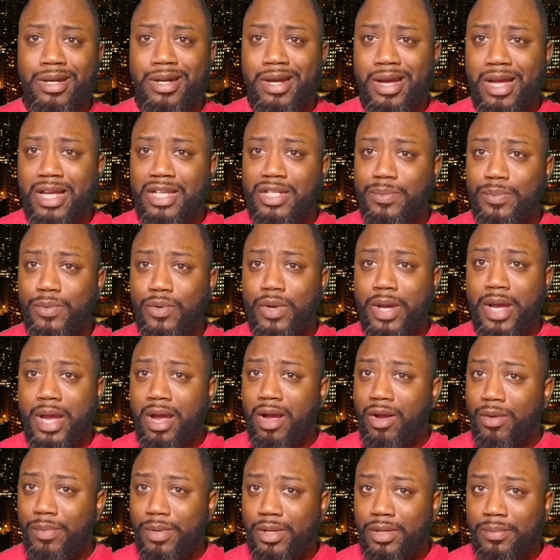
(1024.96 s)
a
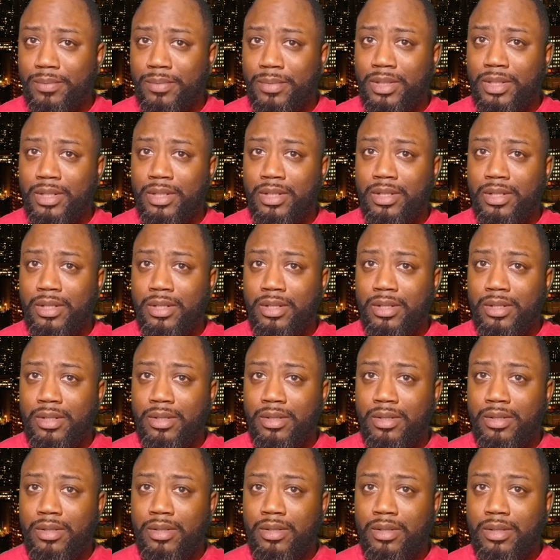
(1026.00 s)
gospel album.
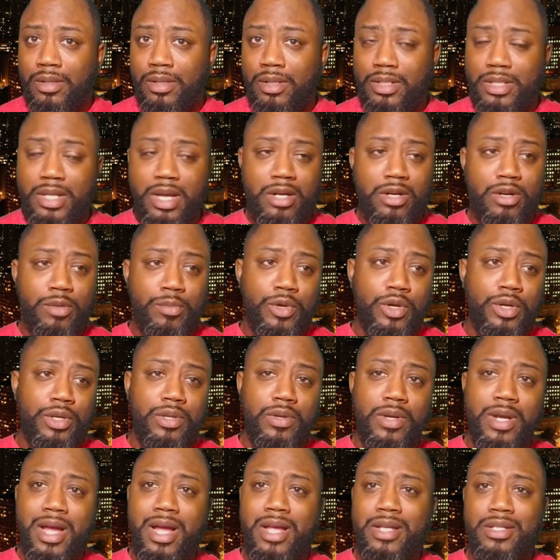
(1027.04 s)
It's like, come
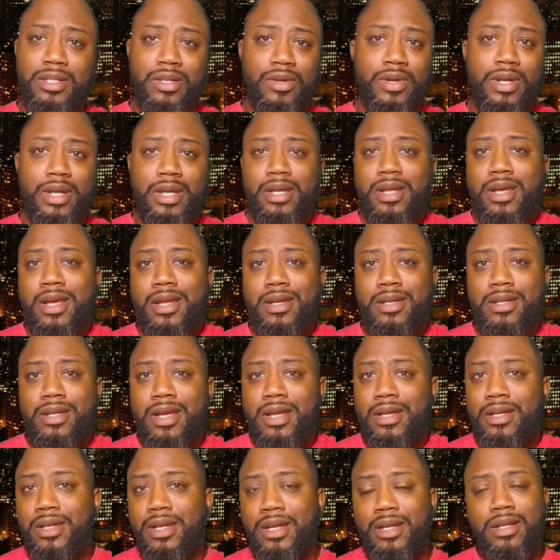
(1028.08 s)
on, you guys know that
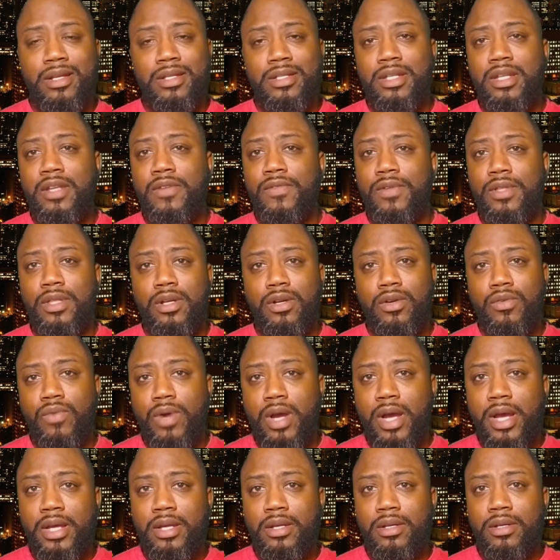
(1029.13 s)
that that that doesn't even
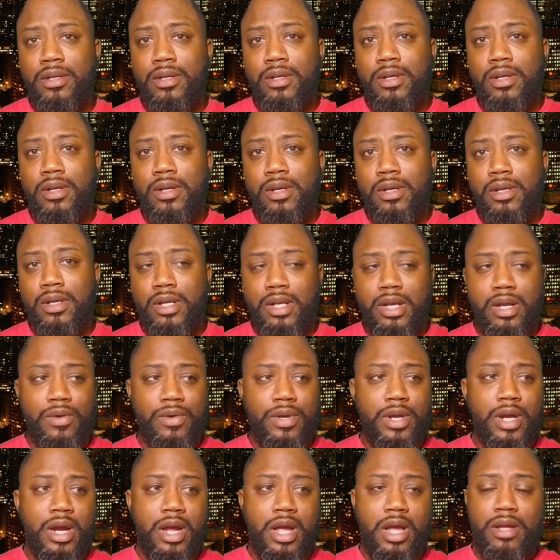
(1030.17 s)
look right.
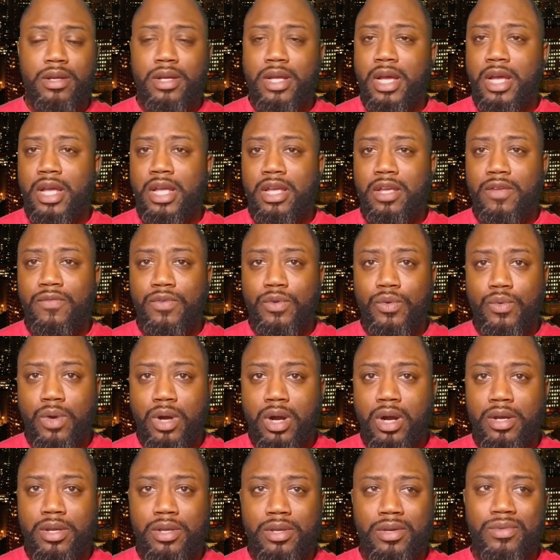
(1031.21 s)
And I don't care how naive
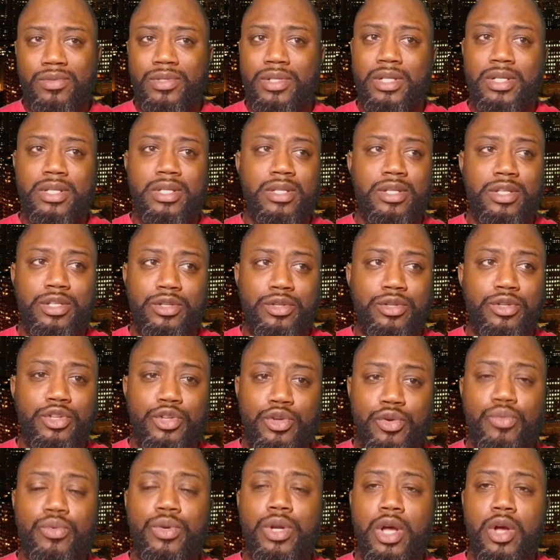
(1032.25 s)
you are, you just
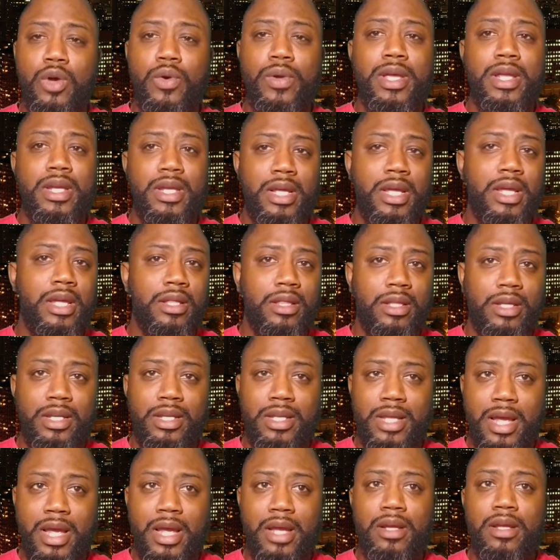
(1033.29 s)
you know
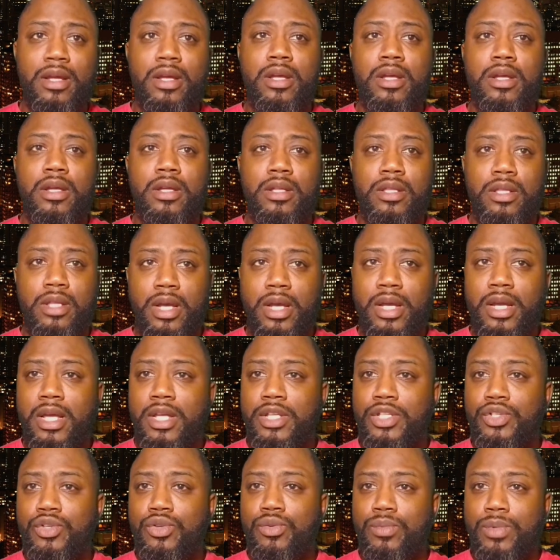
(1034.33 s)
innately that
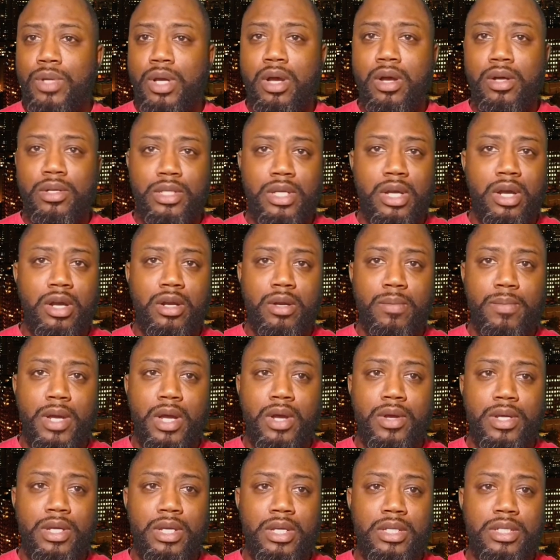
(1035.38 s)
looking at Snoop Dogg talking
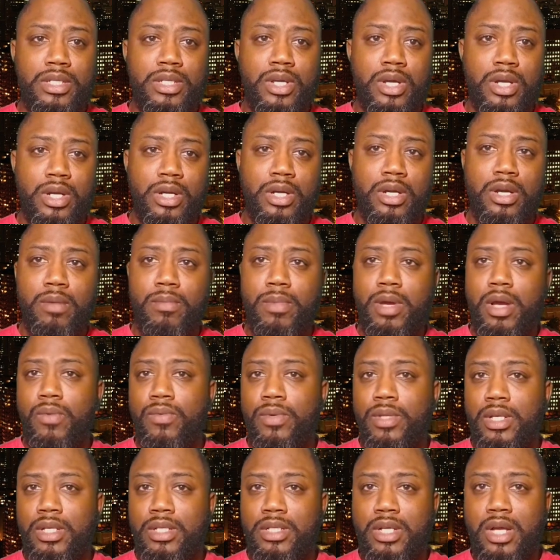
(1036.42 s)
about he's gonna
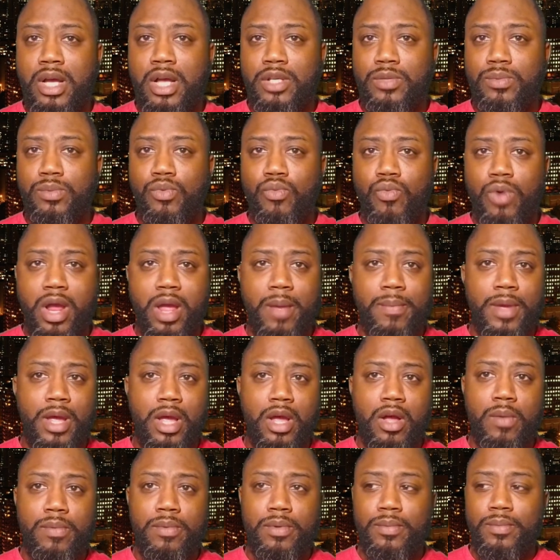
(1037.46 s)
come out with this gospel
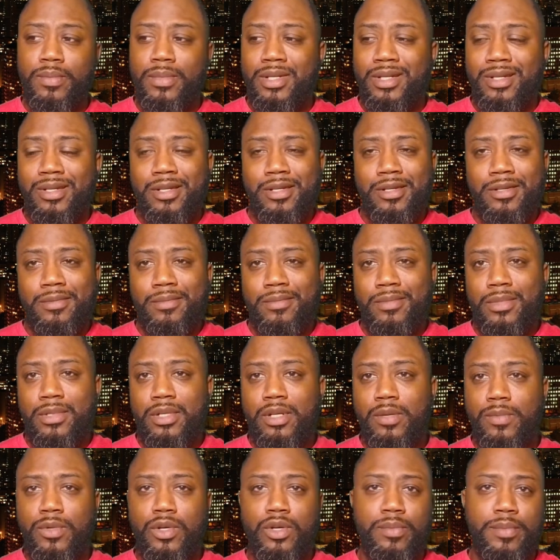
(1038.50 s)
rap album.
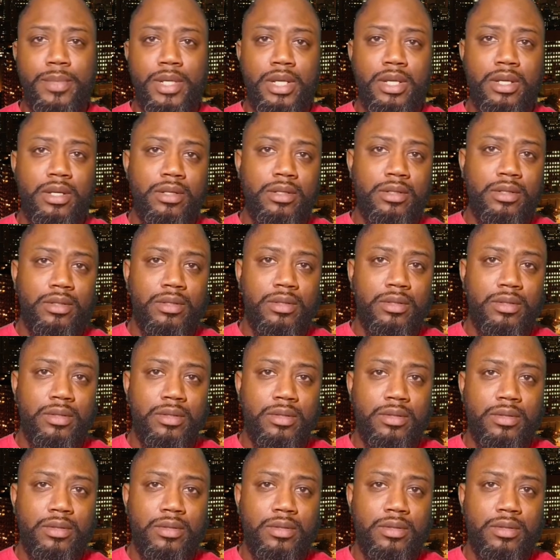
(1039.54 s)
Come on, man.